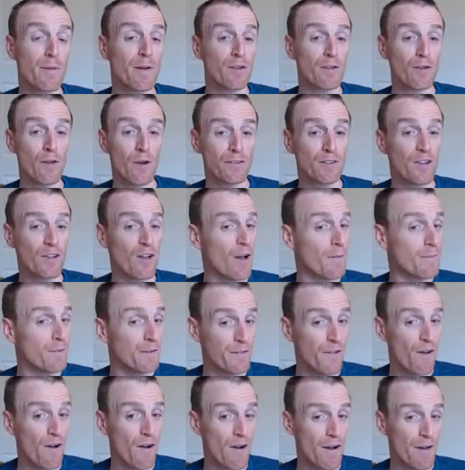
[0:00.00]
minutes off times
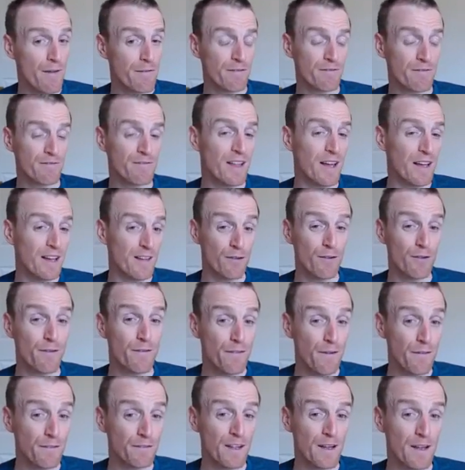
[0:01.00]
5. That gives you
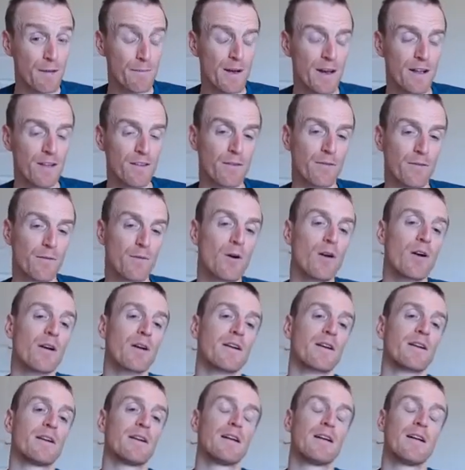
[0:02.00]
15 minutes of work.
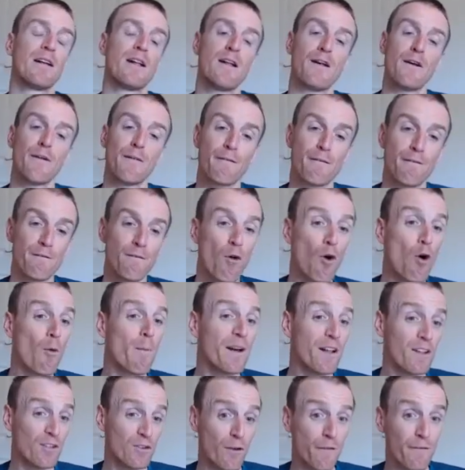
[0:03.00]
4
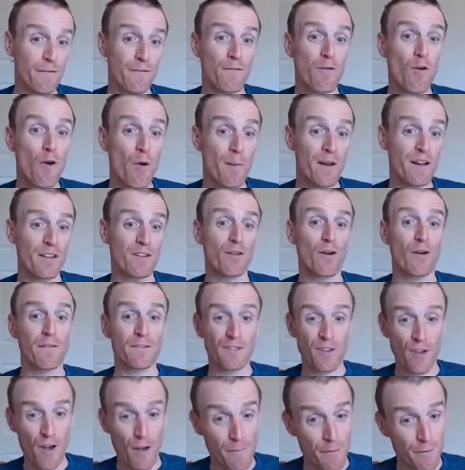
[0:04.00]
minutes on, 4 minutes
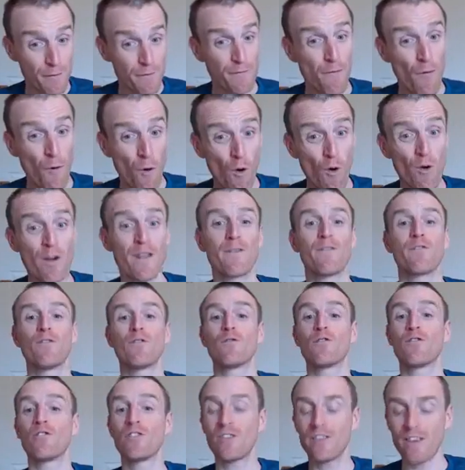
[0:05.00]
off times 4 gives
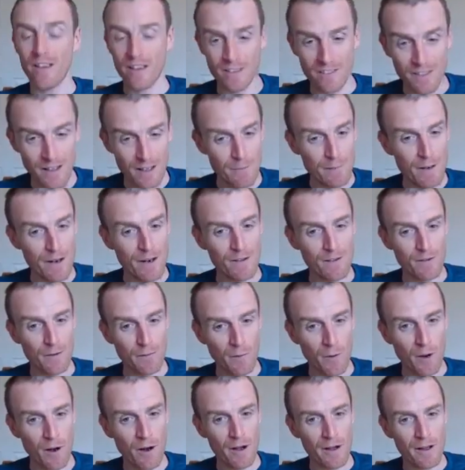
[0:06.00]
you 16 minutes of
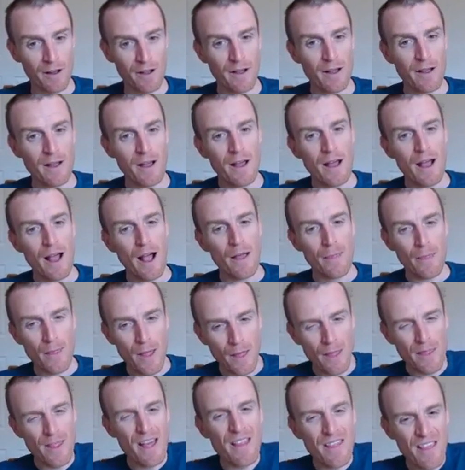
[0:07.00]
work.
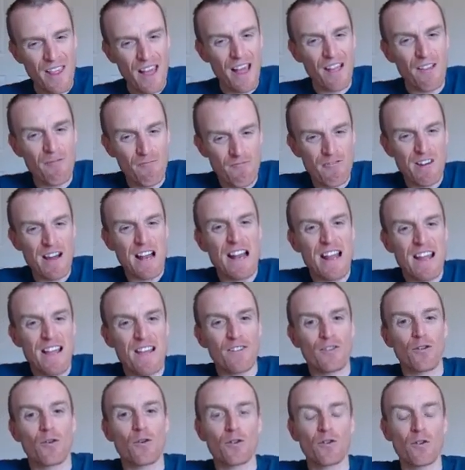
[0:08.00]
And then that really
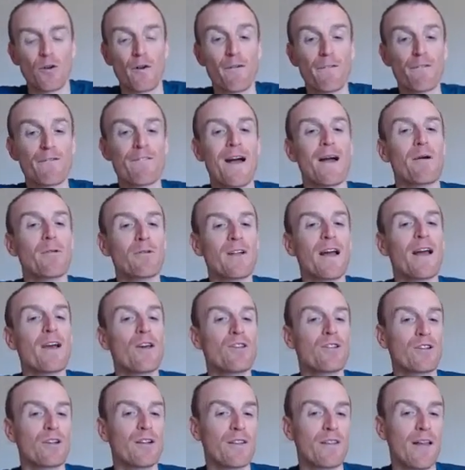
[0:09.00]
is your sort of
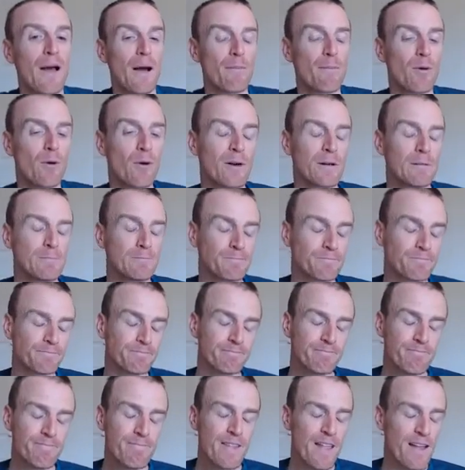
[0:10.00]
foundation at that point.
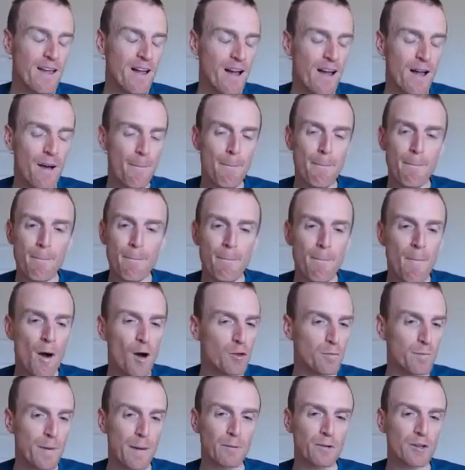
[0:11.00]

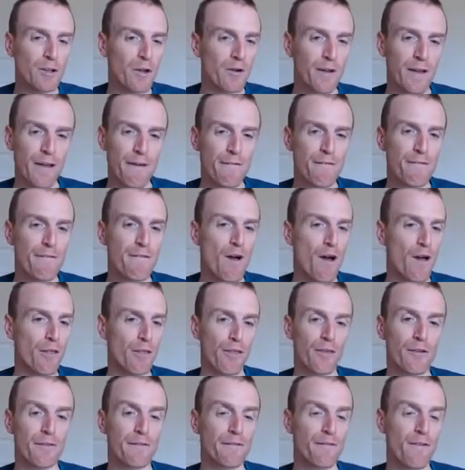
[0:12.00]
Most people don't get
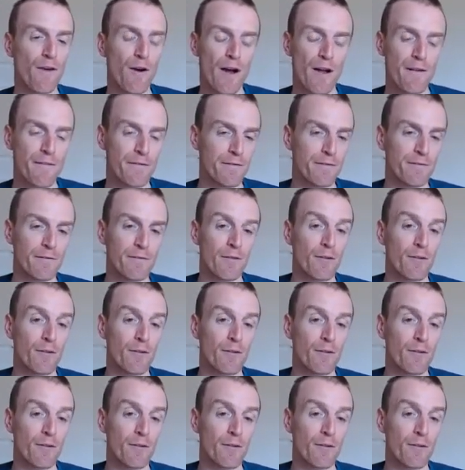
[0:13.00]
further than 5